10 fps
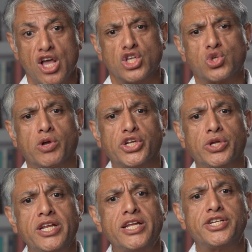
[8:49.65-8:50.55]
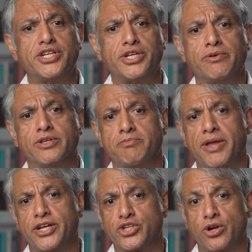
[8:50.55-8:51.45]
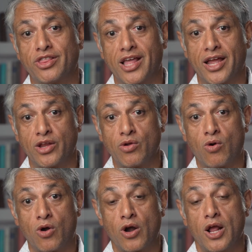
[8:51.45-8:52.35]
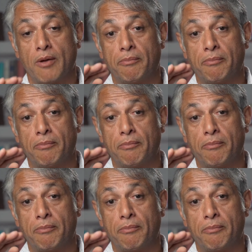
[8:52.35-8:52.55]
So what you need to do is make sure that your